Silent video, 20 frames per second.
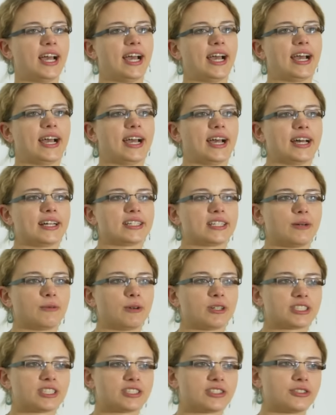and I
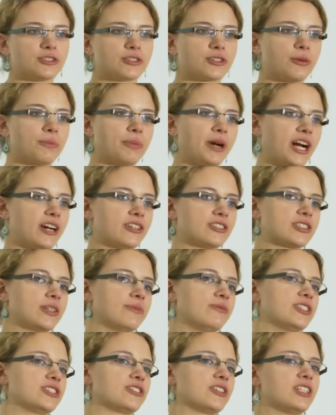wanted to compare
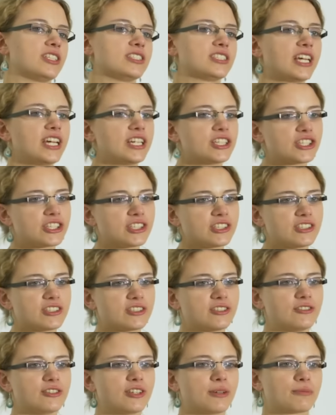some
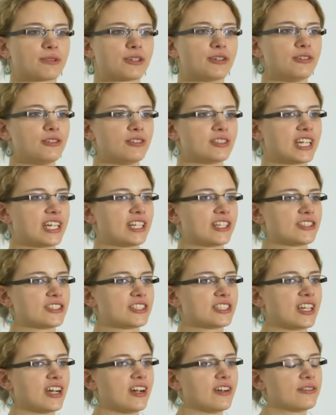visualizations to some cool data
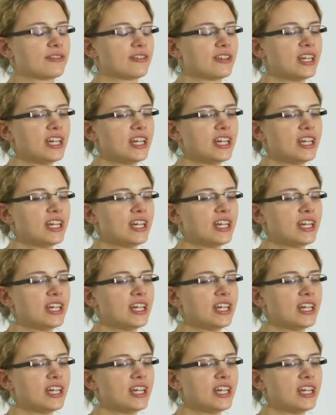stuff.